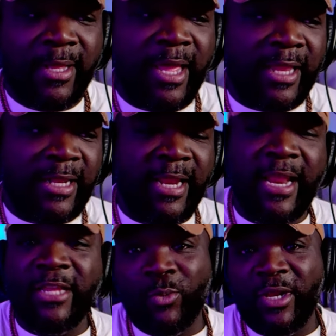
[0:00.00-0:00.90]
And then
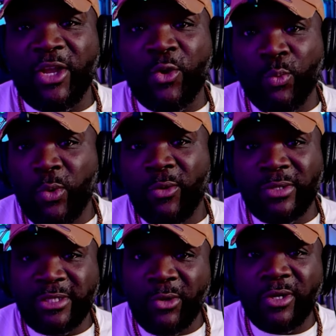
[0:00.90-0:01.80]
that's when the career
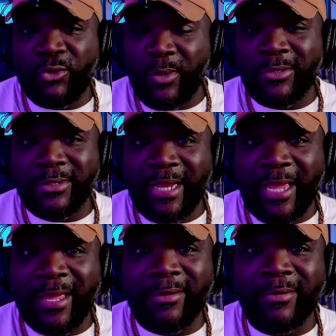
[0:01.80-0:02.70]
is going to dwindle
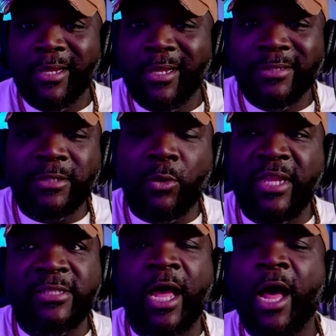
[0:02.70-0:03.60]
down. So
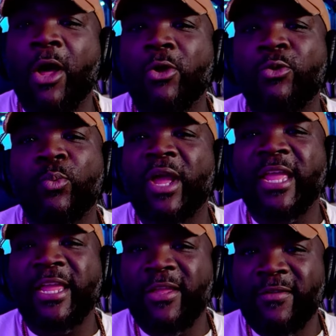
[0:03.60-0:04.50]
it's all
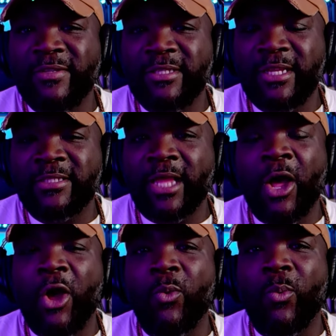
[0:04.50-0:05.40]
waves. It's
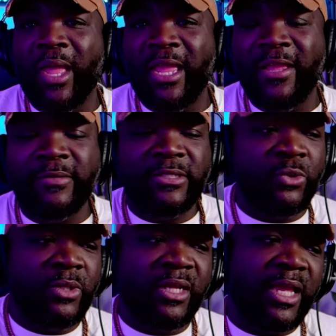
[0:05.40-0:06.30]
all waves.
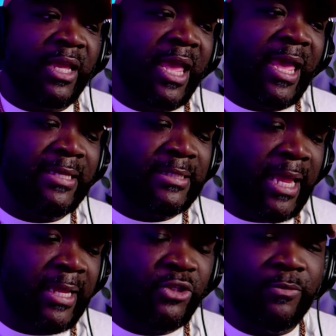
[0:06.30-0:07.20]
You look at guys
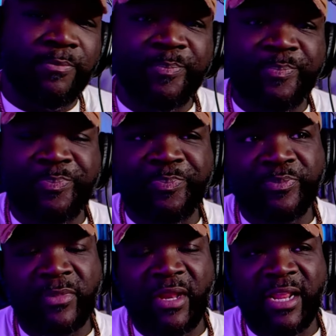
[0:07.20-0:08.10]

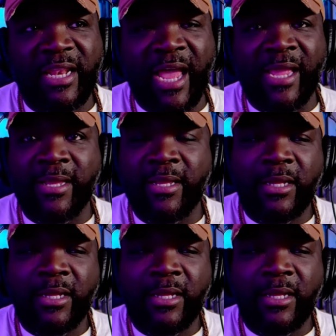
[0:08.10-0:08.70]
like